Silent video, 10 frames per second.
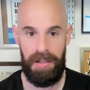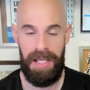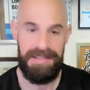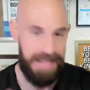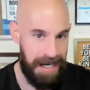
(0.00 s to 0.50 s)

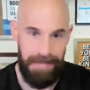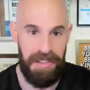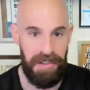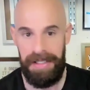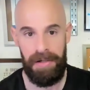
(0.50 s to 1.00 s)
It's got to be
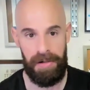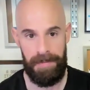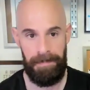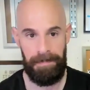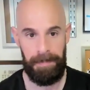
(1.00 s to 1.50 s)
clear.
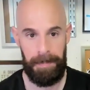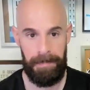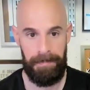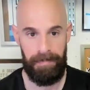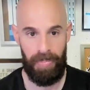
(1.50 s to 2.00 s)

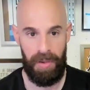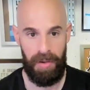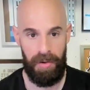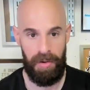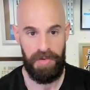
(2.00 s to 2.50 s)

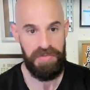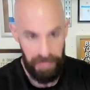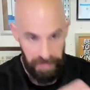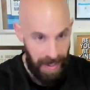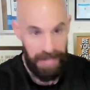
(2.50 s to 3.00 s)
So
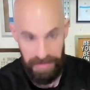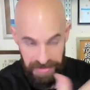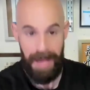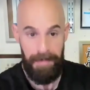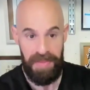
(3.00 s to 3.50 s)
the final
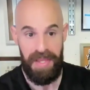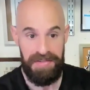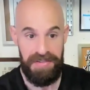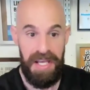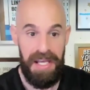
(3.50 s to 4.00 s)
step in
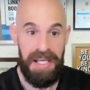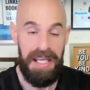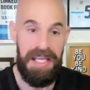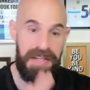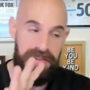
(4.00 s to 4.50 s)
this
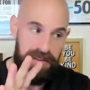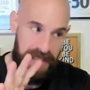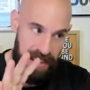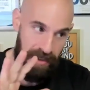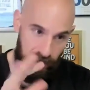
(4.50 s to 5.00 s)
is
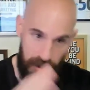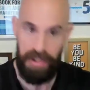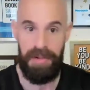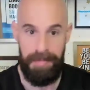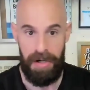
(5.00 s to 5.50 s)
taking a look
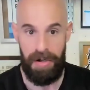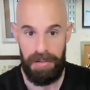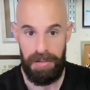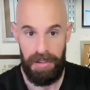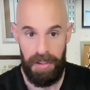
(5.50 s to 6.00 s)
in the mirror,